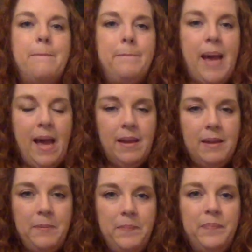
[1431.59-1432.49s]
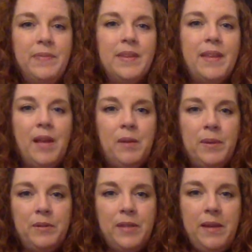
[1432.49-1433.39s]
Back.
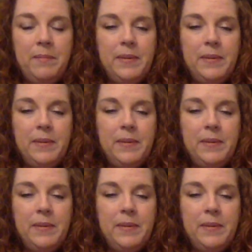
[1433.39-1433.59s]
Elbows up.